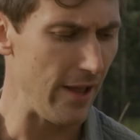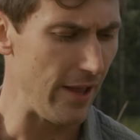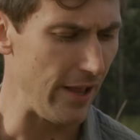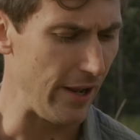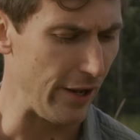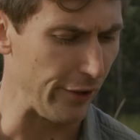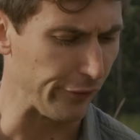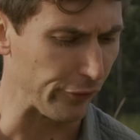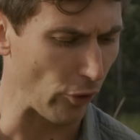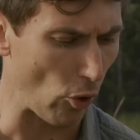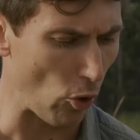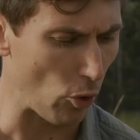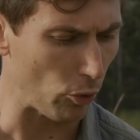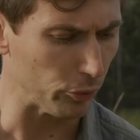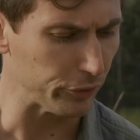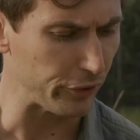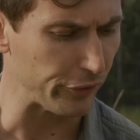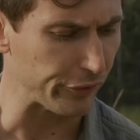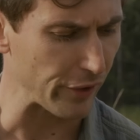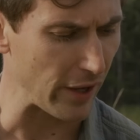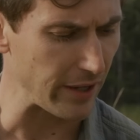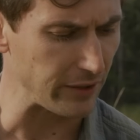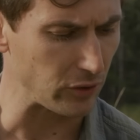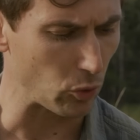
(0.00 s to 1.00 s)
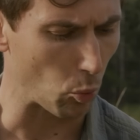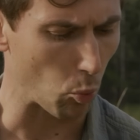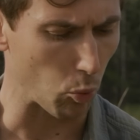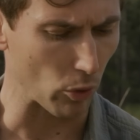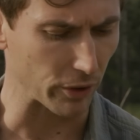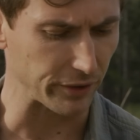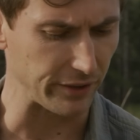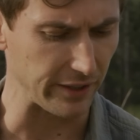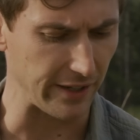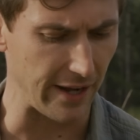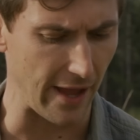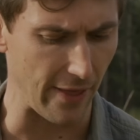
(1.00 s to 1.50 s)
is all designed to
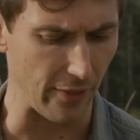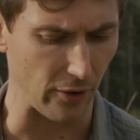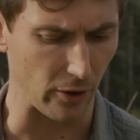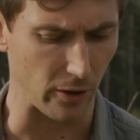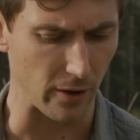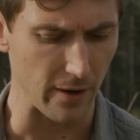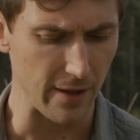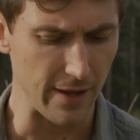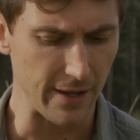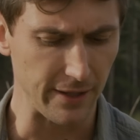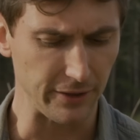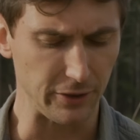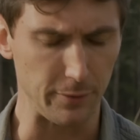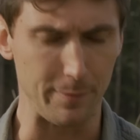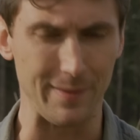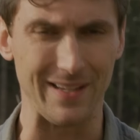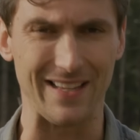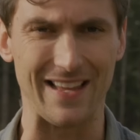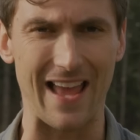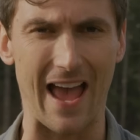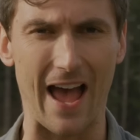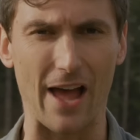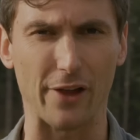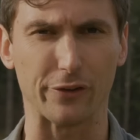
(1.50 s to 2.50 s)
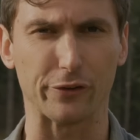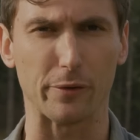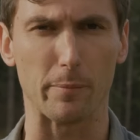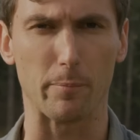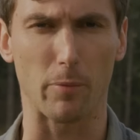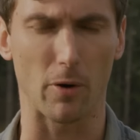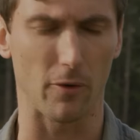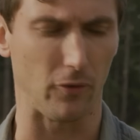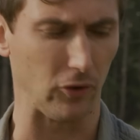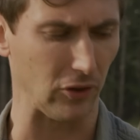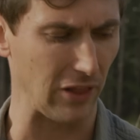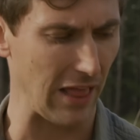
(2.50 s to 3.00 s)
work together to be gassed
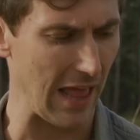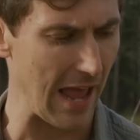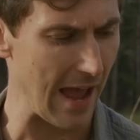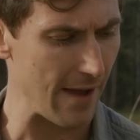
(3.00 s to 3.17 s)
perfectly.